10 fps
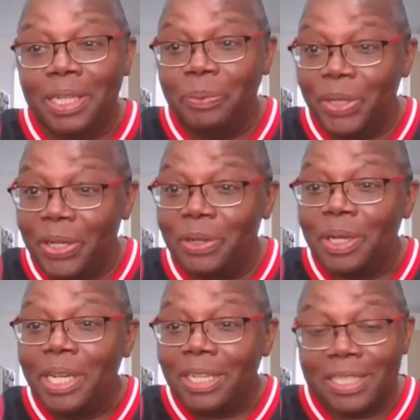that I'm
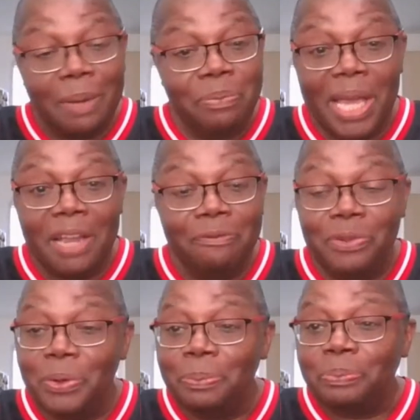here because I'm
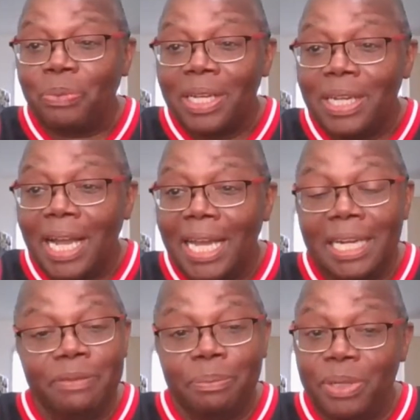thankful. I
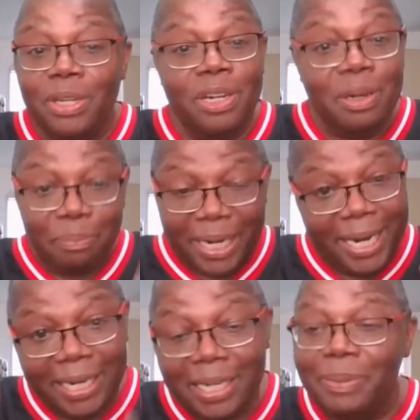didn't have to be here, but I
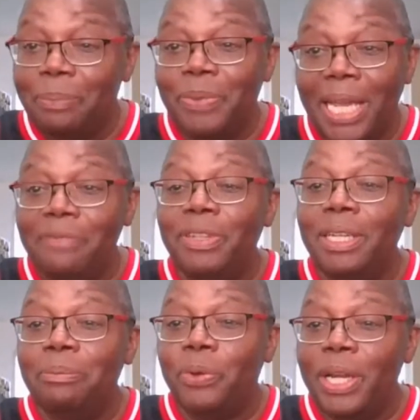am. And I'm
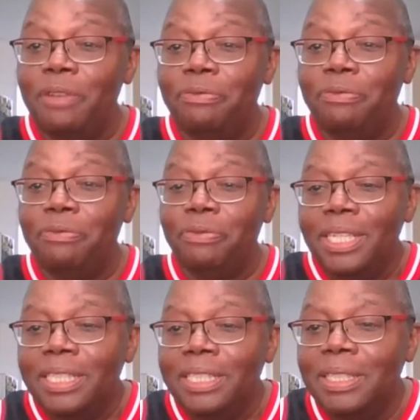thankful and I'm grateful.
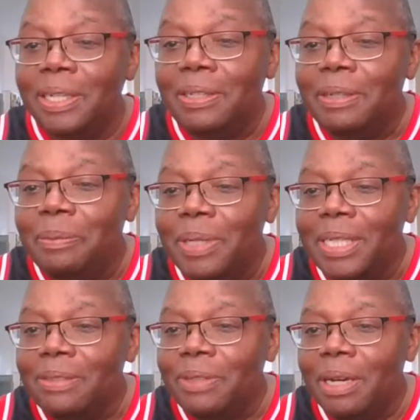You know,
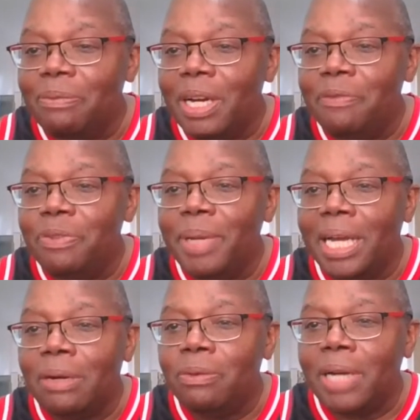I'm grateful,
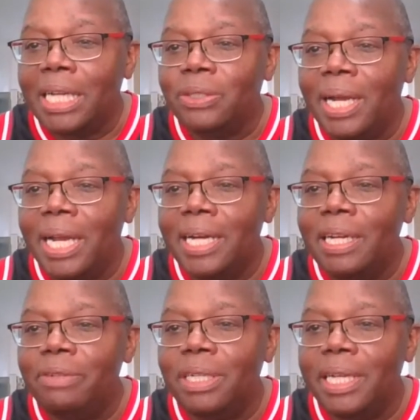man. I try
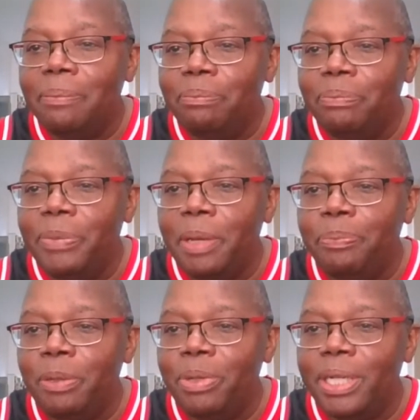never to
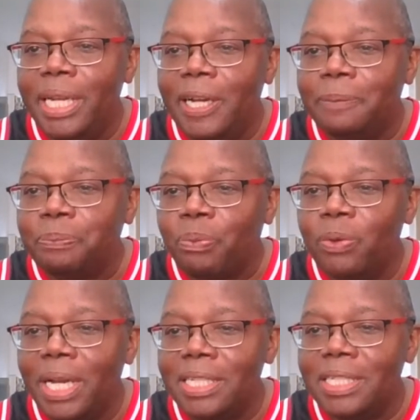let people down.
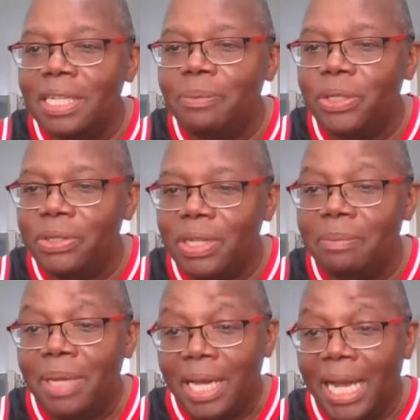When I say I'm gonna do
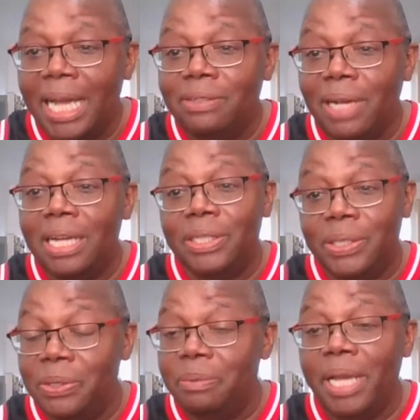something, I try to
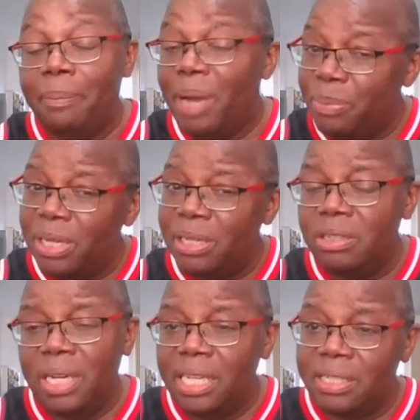do it, man. I might be a
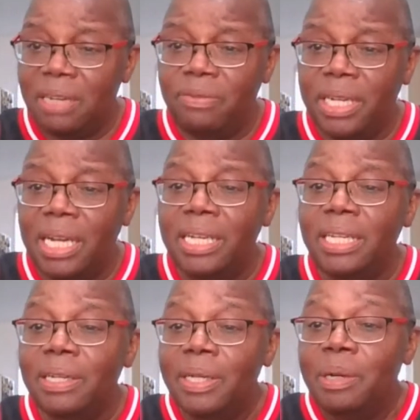little late every now and
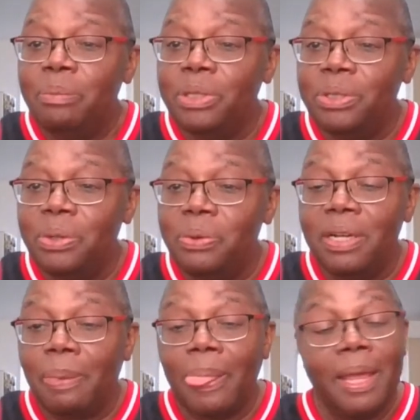then, but you know
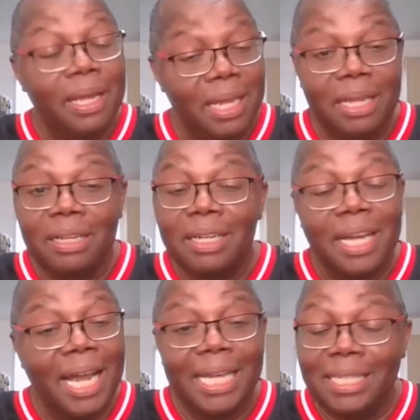what? Hey,
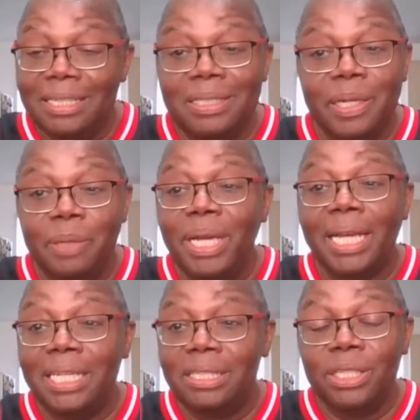I get there, man.
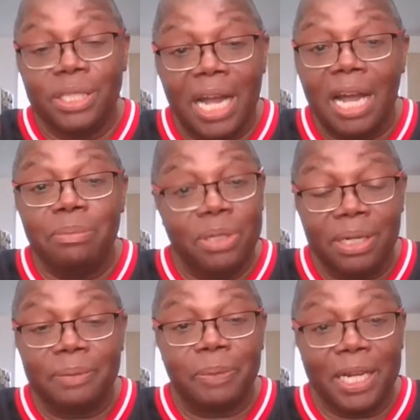I get the job
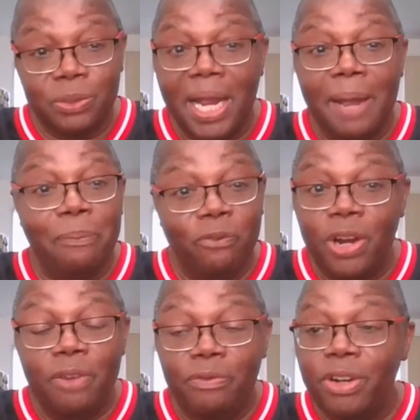done. I try
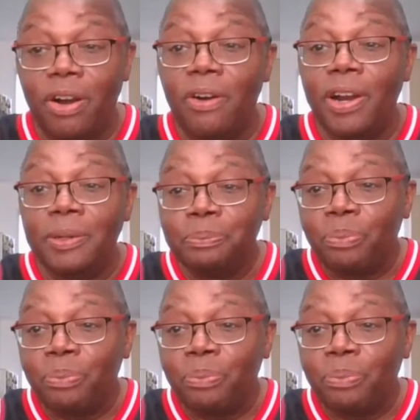very, very hard.